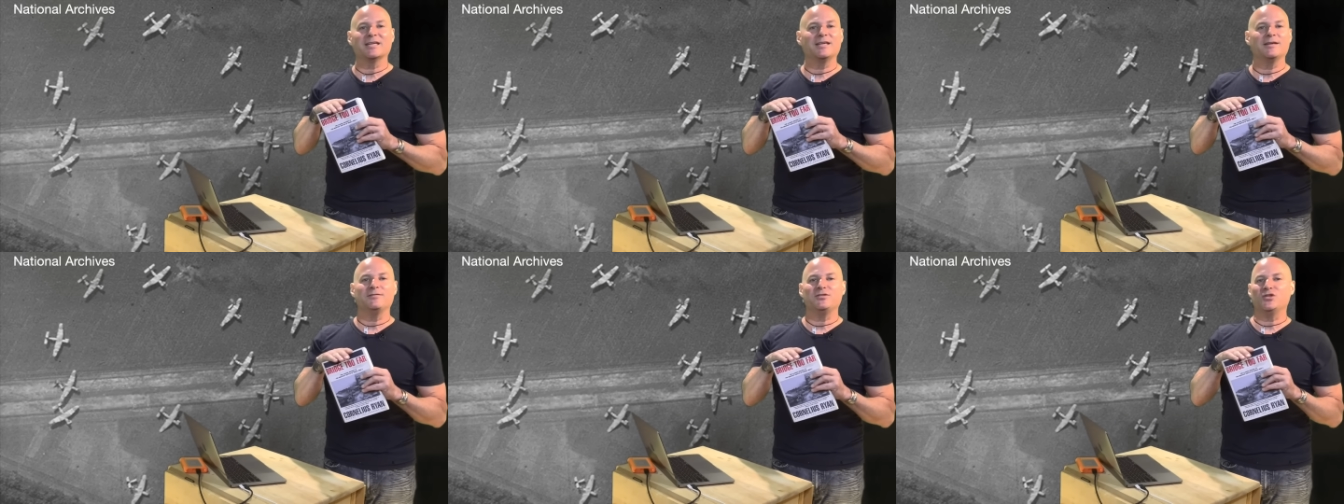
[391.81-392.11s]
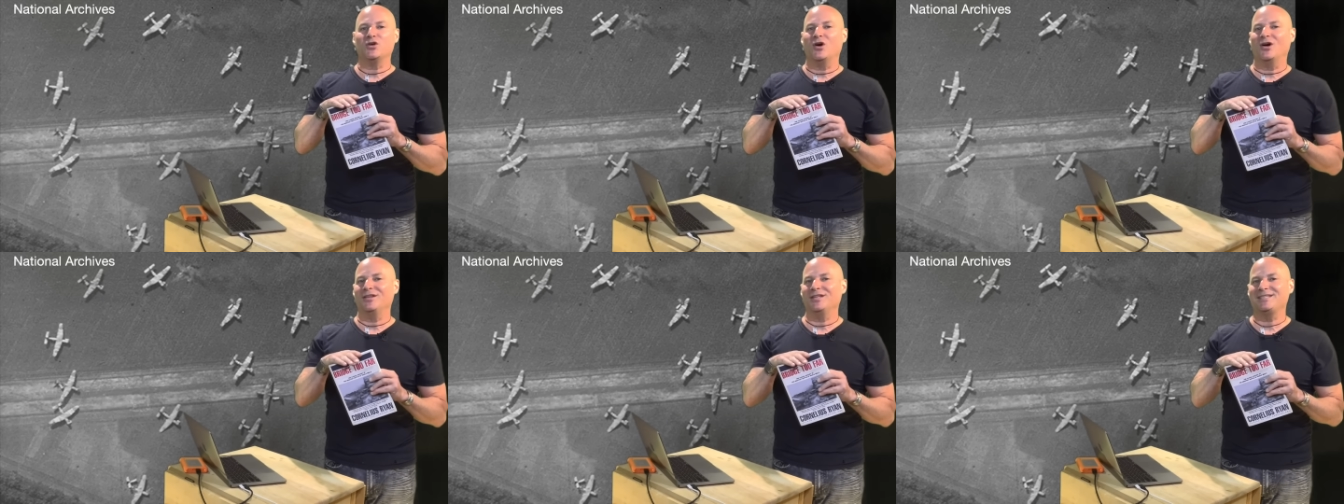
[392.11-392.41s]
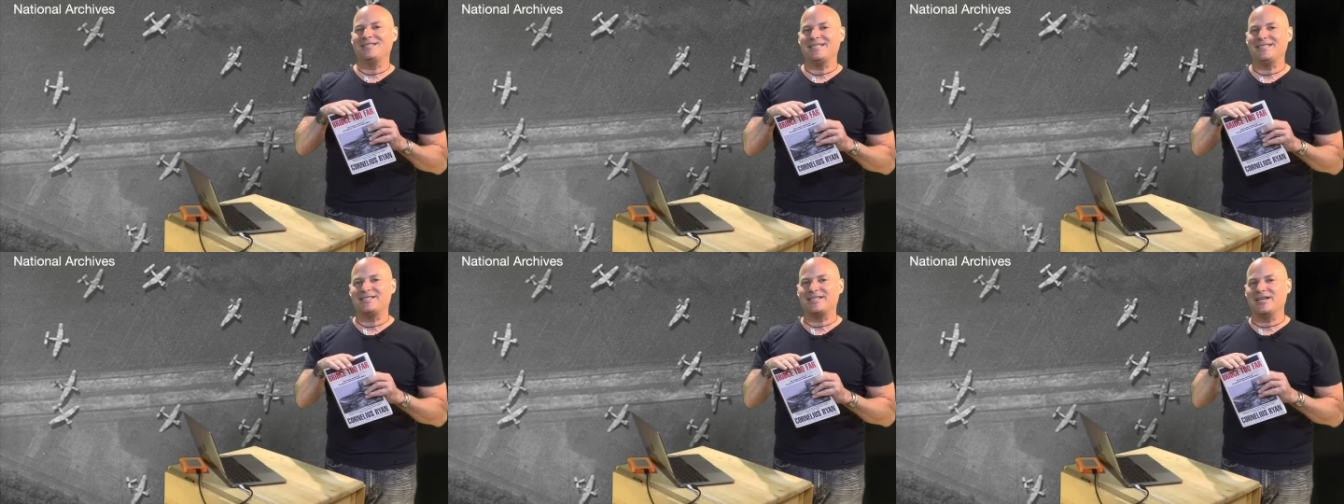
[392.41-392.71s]
It gives you all
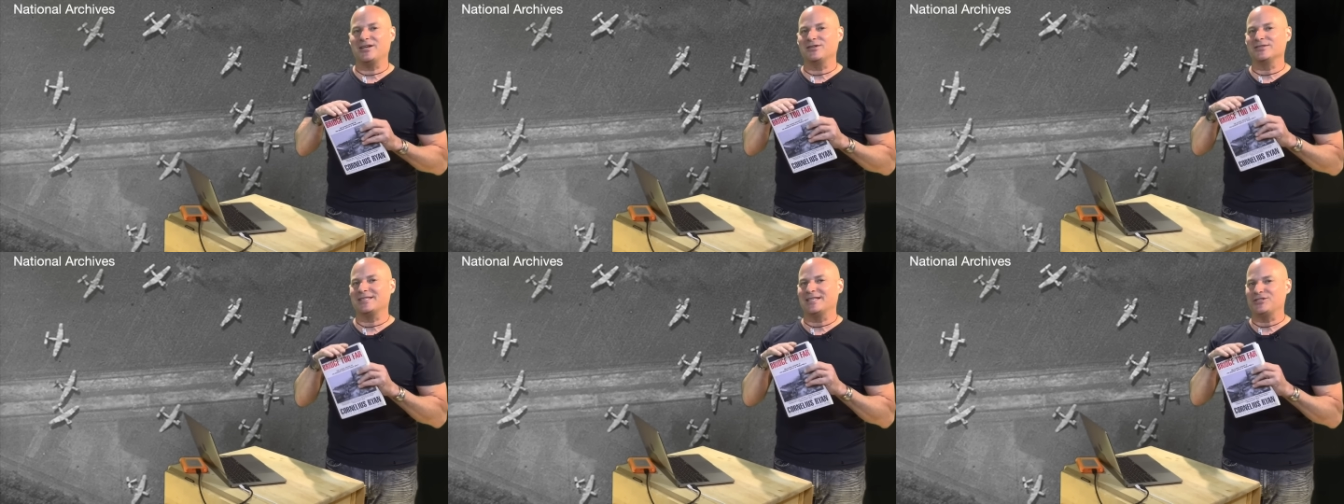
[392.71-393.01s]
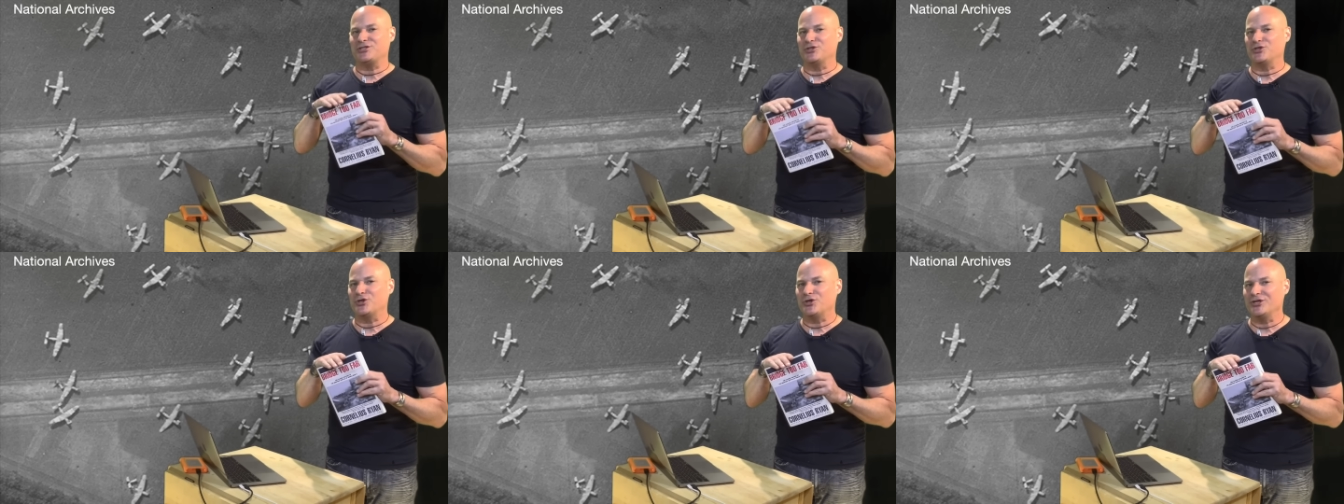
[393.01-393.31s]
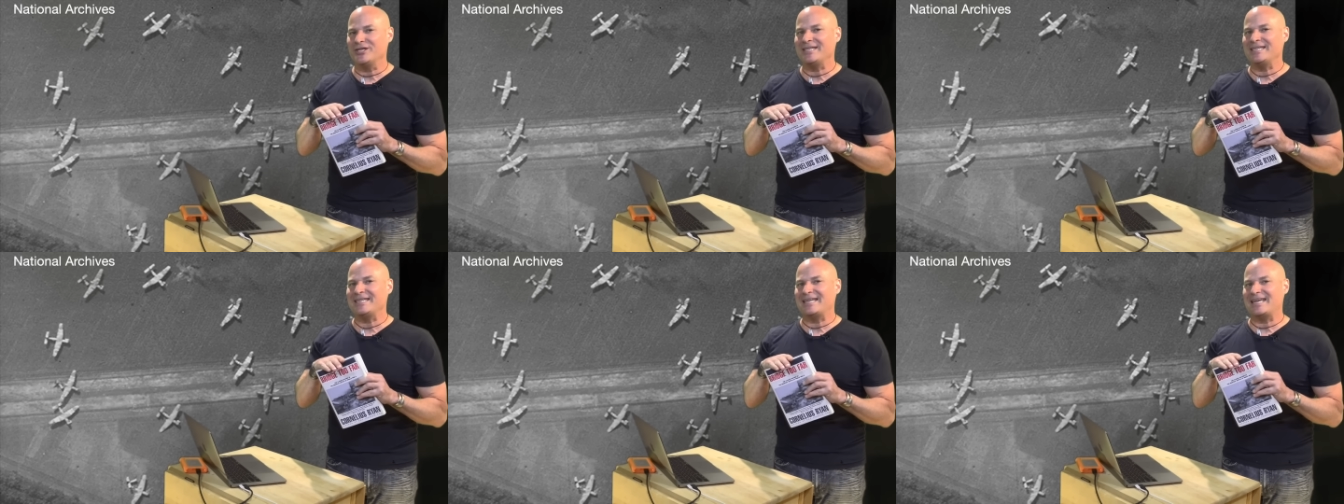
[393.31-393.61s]
the details that you
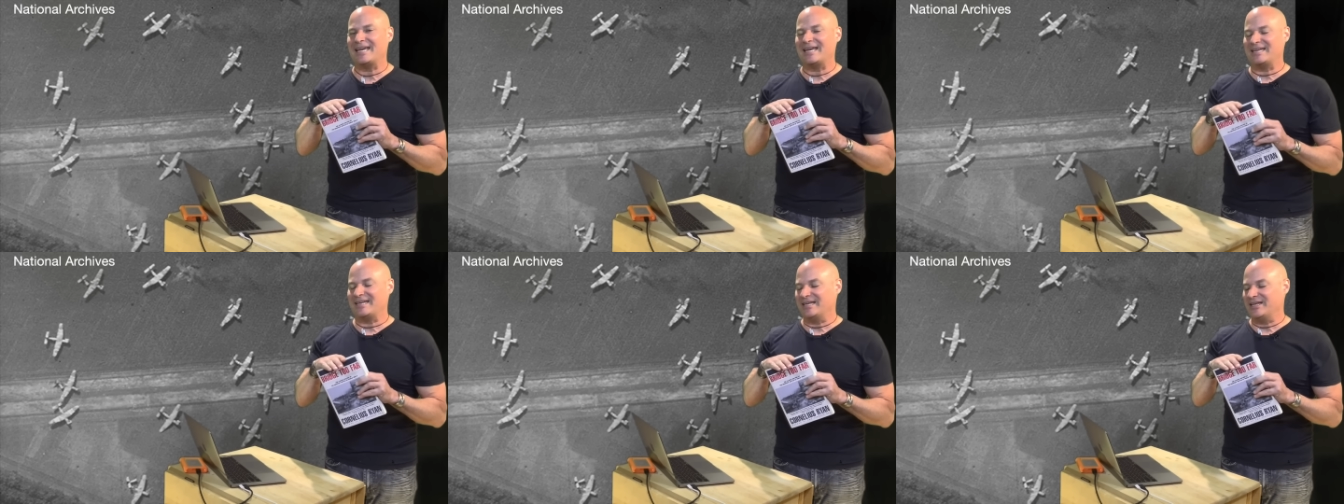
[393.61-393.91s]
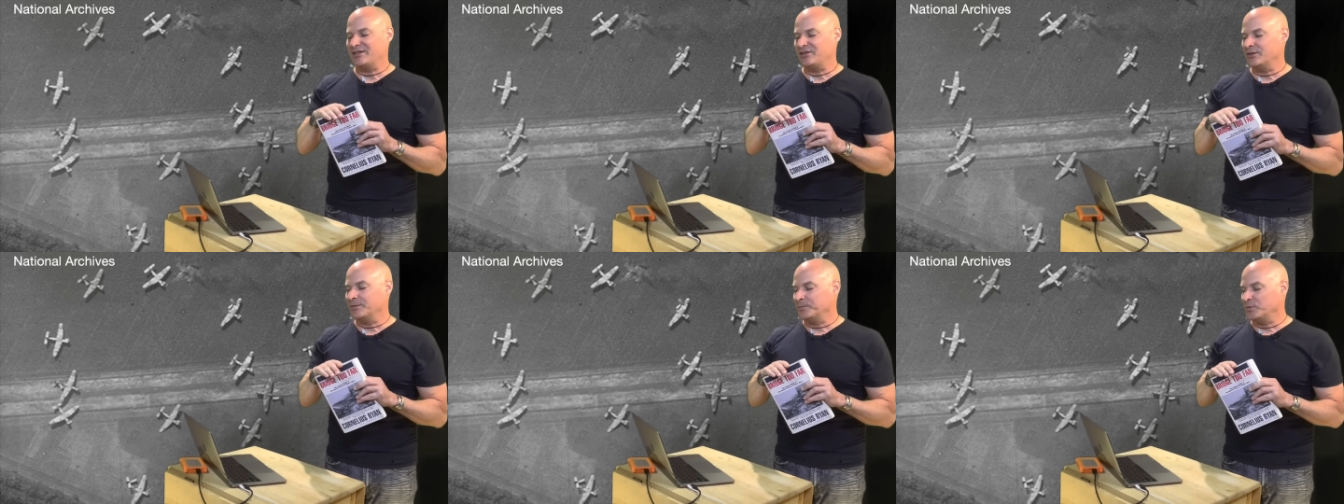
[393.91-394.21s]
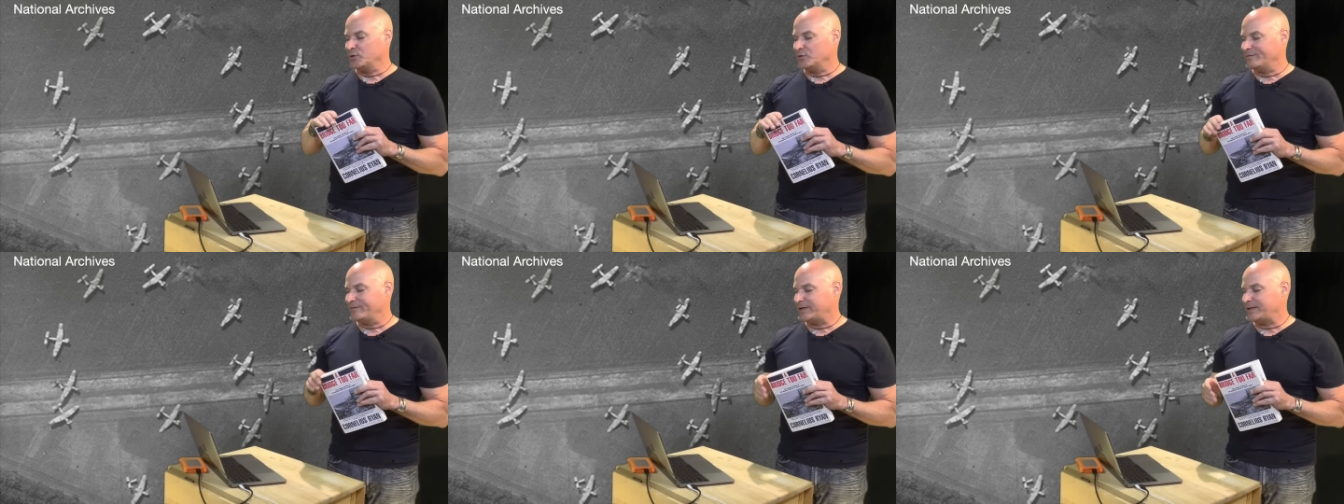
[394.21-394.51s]
couldn't get in the
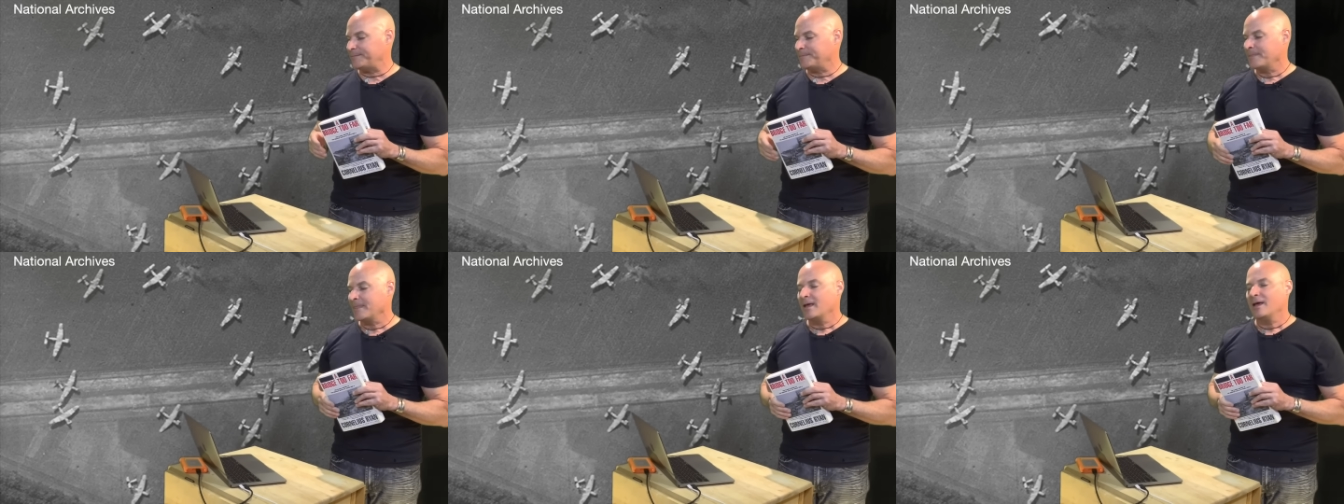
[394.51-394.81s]
movie.